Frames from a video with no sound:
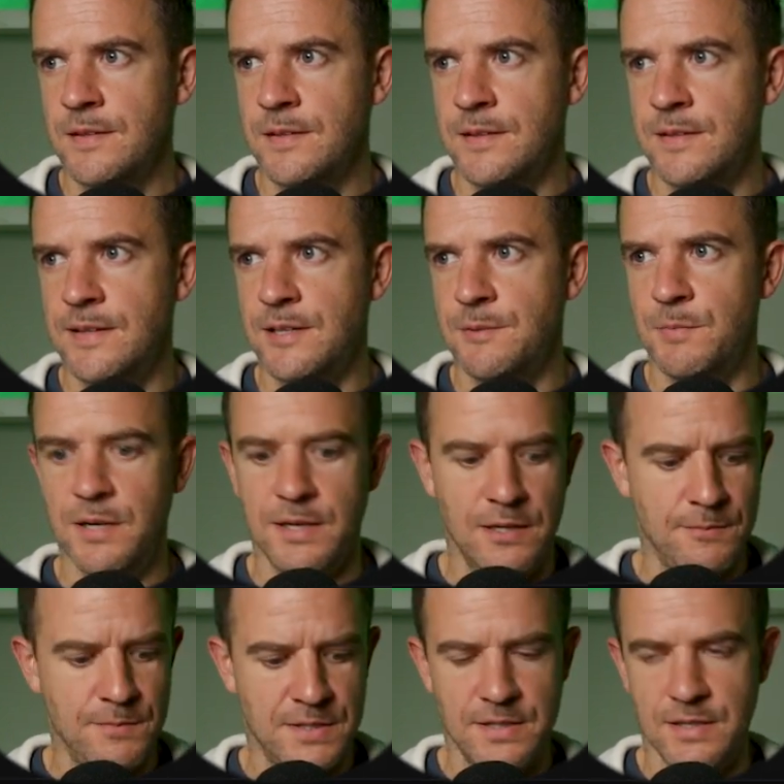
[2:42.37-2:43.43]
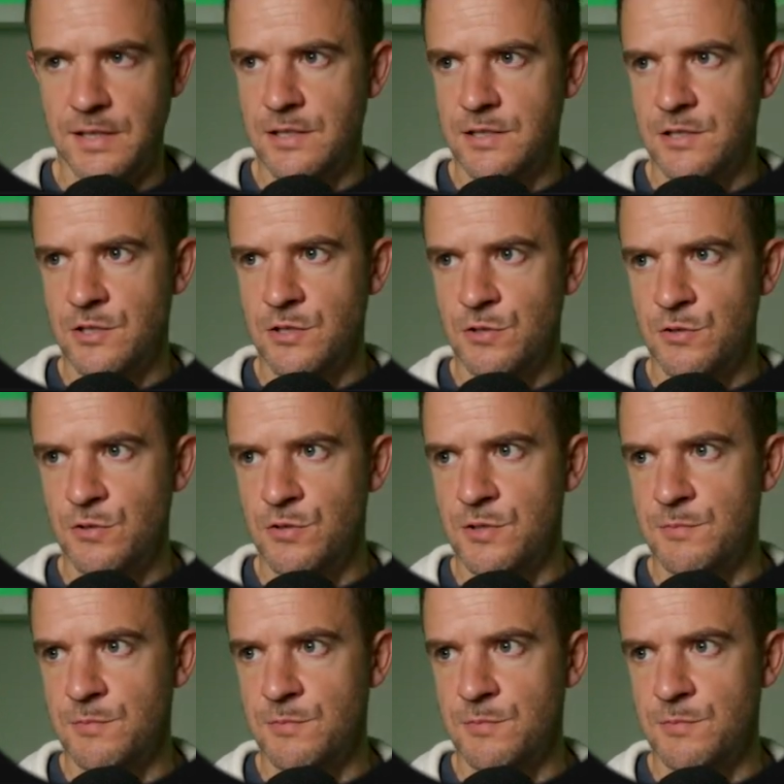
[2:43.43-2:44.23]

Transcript: And then in my update to dos,